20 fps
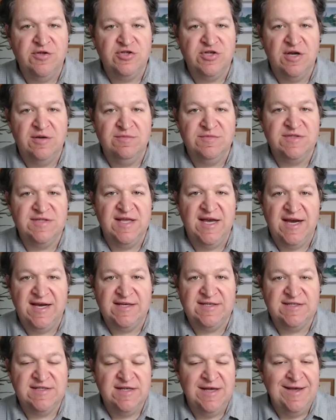comes
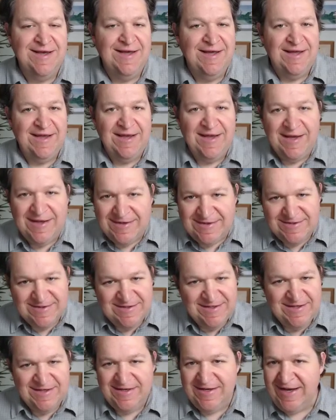last, and
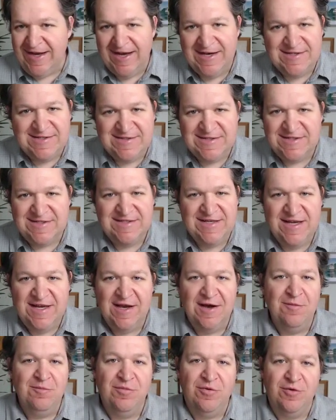it has to stay
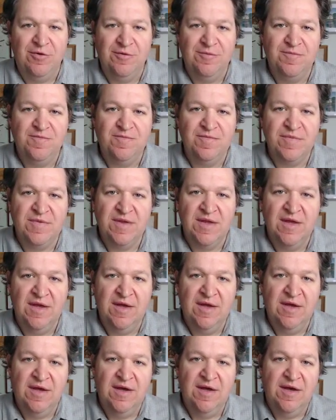humble.
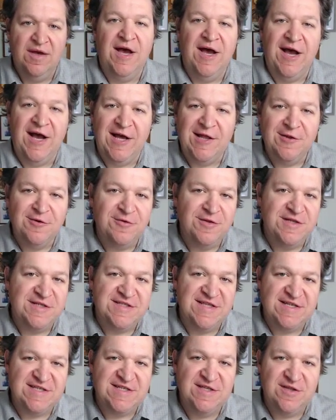I learned this
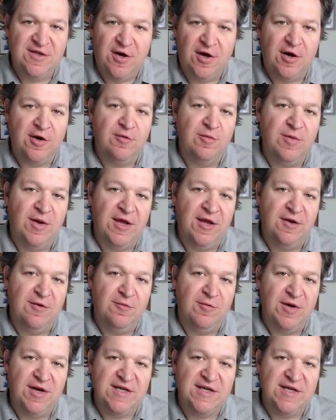lesson the hard way when I